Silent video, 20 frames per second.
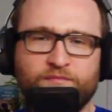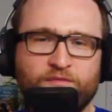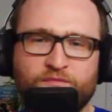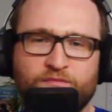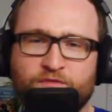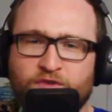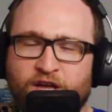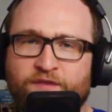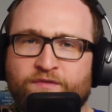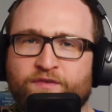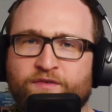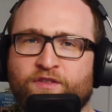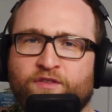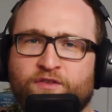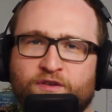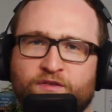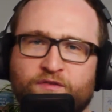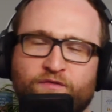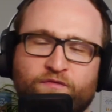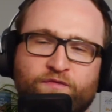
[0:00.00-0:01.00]
you have a
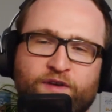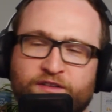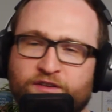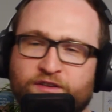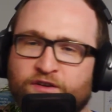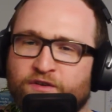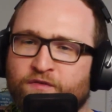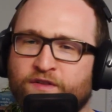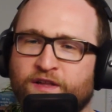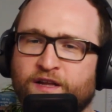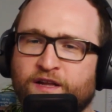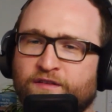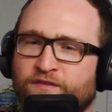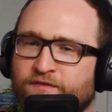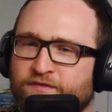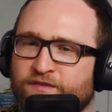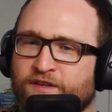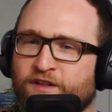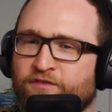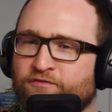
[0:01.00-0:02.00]
certain factor of
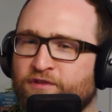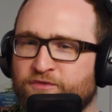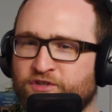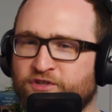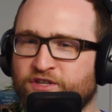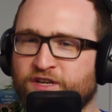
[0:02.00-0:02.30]
self-disruption,